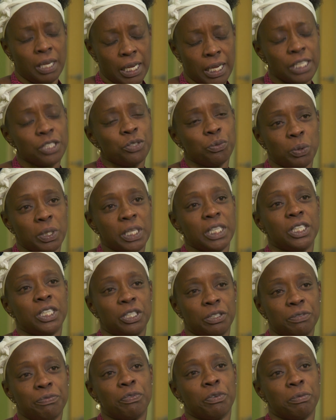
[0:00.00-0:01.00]
It's really
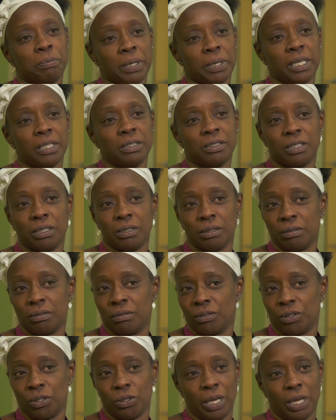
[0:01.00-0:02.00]
good for me to,
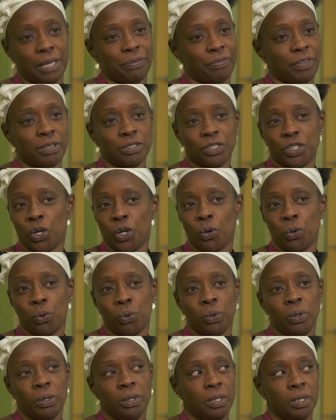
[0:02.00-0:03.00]
there's
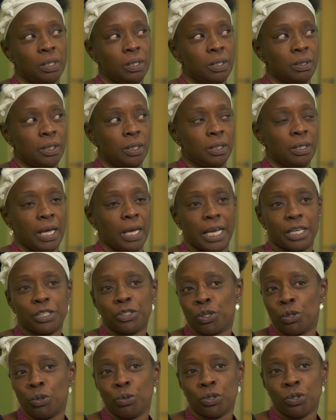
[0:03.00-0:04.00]
no
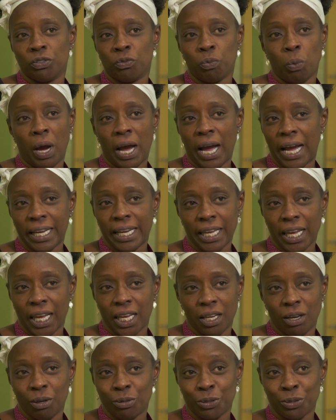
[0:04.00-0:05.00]
excuse of why I
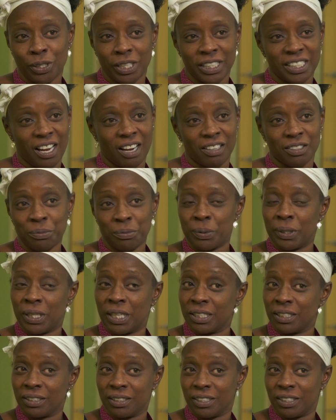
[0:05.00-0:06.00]
can't go to the doctor
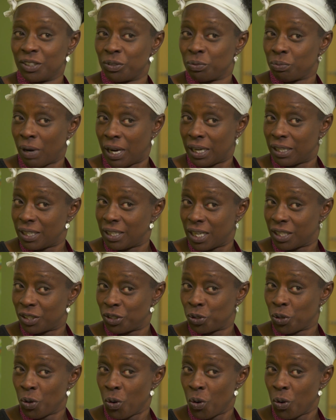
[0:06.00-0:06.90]
because it's right next